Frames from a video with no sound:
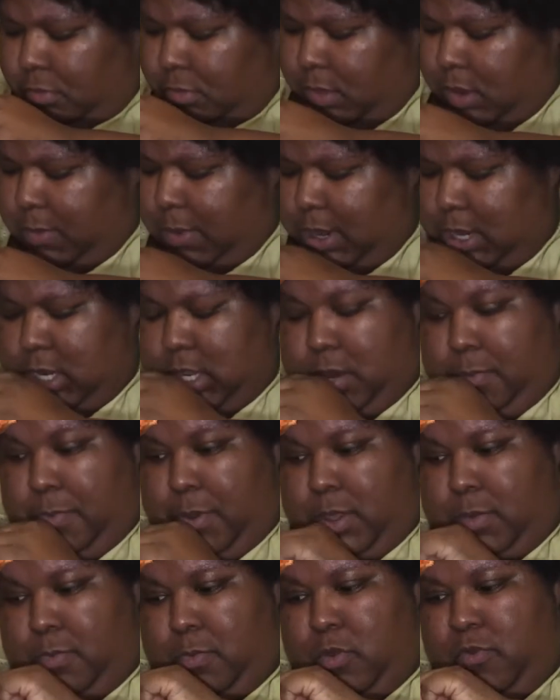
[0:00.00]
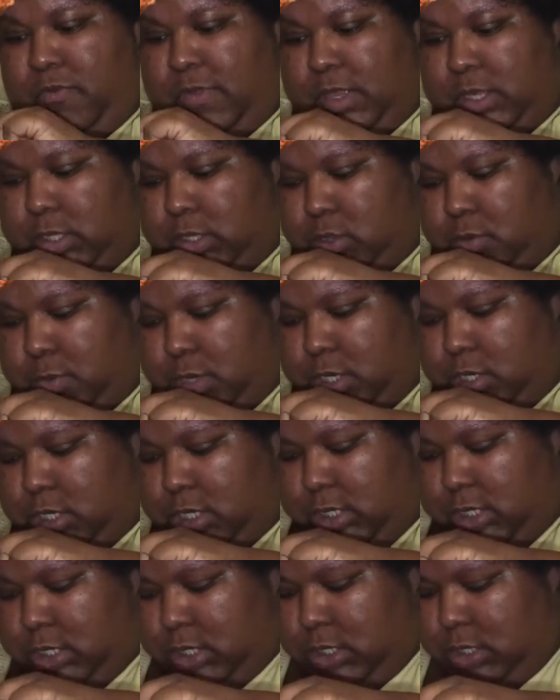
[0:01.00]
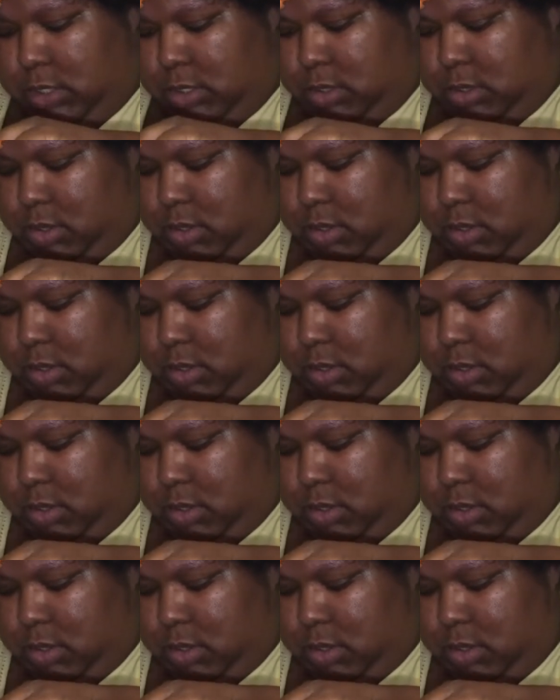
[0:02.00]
I'm actually going to move this too. I'm going to adjust this.